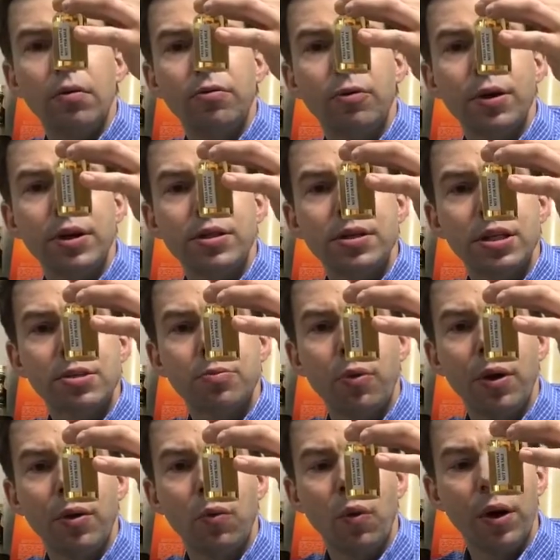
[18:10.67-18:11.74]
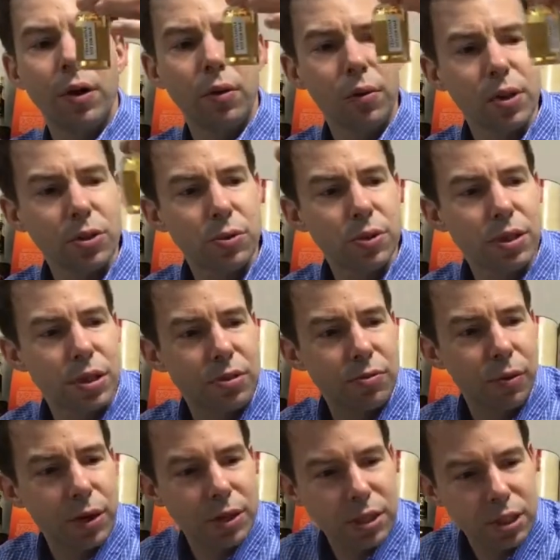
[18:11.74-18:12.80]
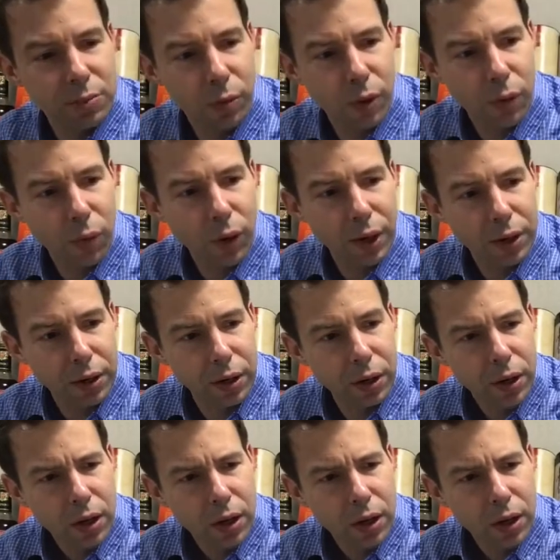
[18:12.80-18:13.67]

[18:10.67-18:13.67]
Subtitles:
46.1. No, this one says 46.1.